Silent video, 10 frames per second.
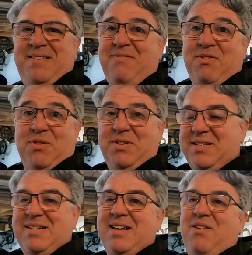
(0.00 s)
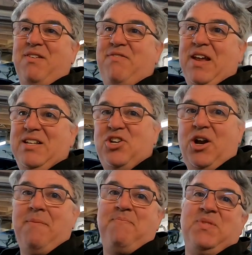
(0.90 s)
Little, little
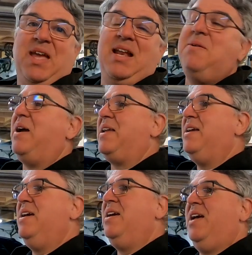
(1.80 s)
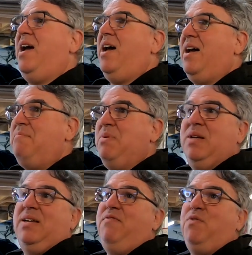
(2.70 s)
adventure. Anyway,
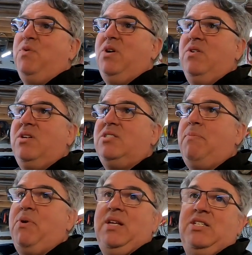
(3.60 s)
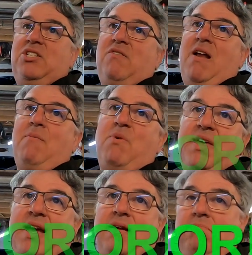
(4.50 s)
um, if you want to look us up on Instagram, we're
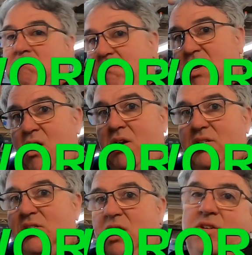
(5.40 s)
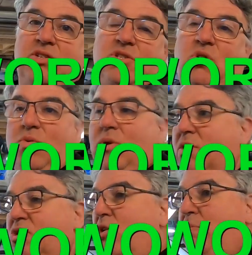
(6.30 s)
there, larcs underscore
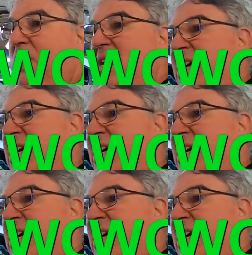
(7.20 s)
workshop,